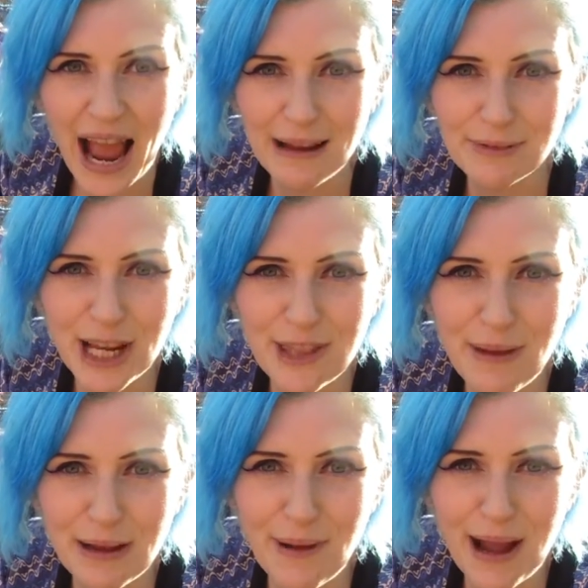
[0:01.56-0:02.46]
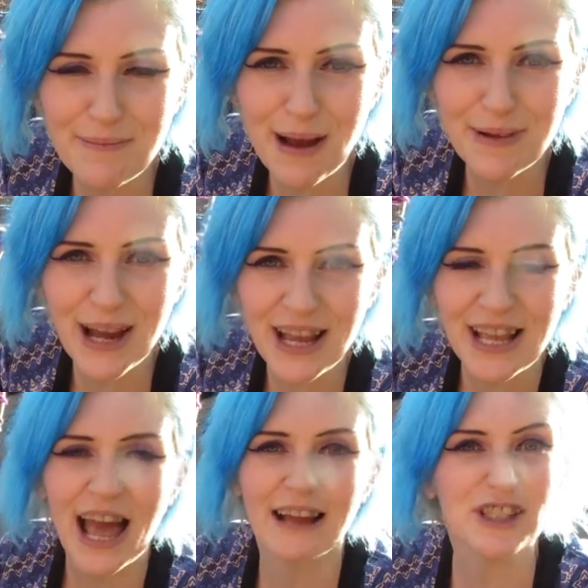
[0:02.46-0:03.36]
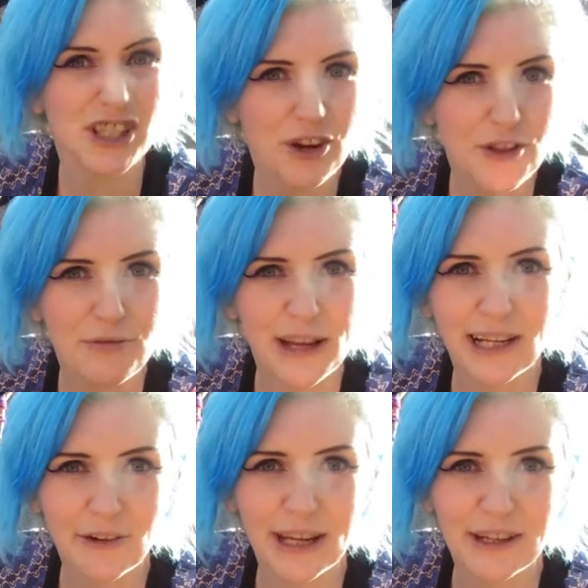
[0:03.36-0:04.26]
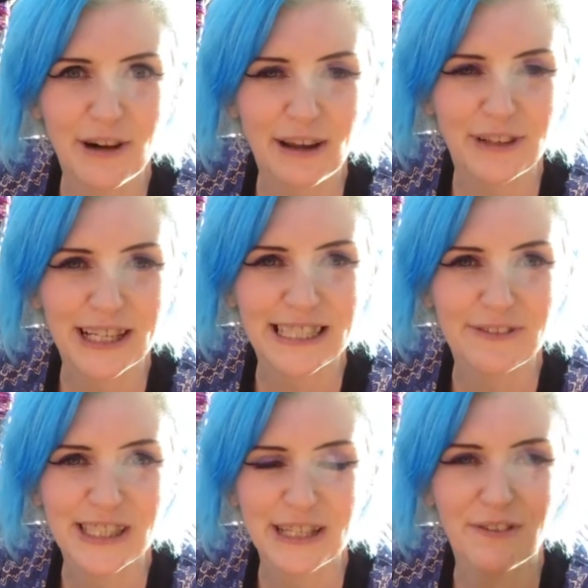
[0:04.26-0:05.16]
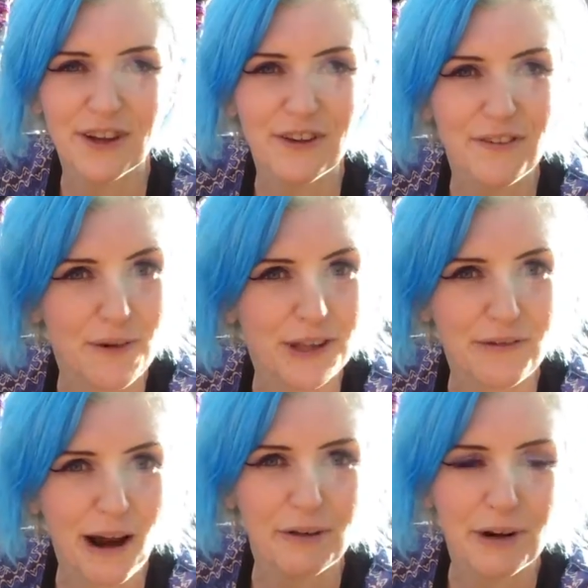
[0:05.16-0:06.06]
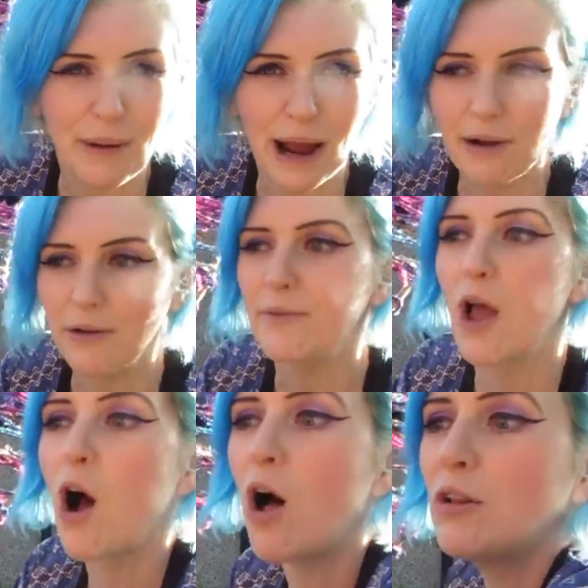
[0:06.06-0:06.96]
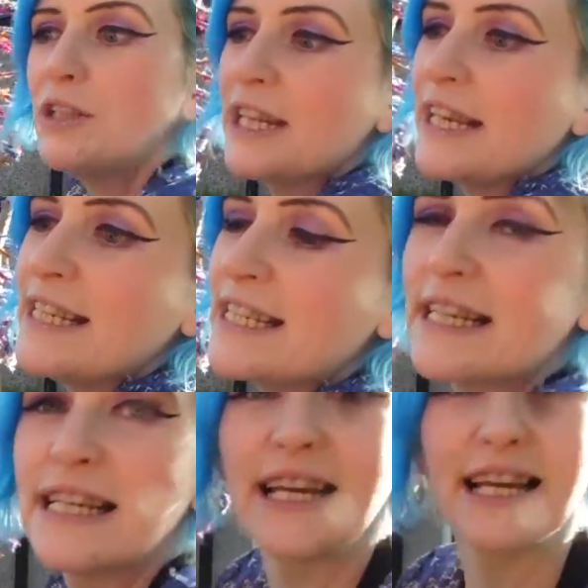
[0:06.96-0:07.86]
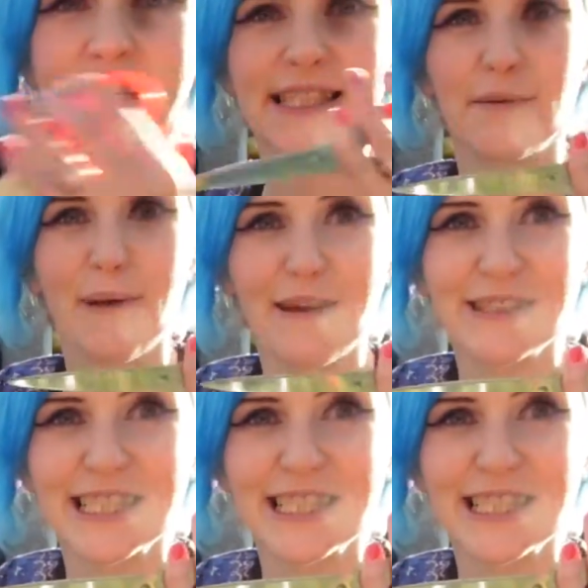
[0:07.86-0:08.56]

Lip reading: I'm Shout the Magpie Mama. I've just got another really quick craft activity for you for when you're out and about. All you need is a pair of